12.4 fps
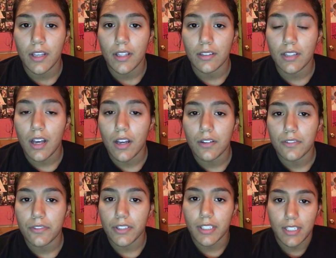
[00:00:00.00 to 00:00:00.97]

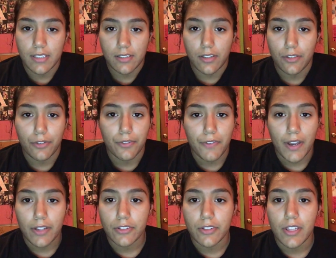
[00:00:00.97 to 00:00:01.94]
Love is another
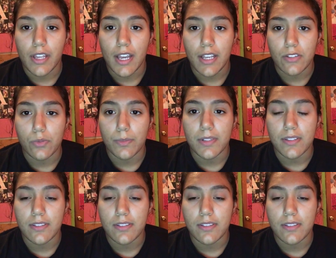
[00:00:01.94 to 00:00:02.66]
factor that has women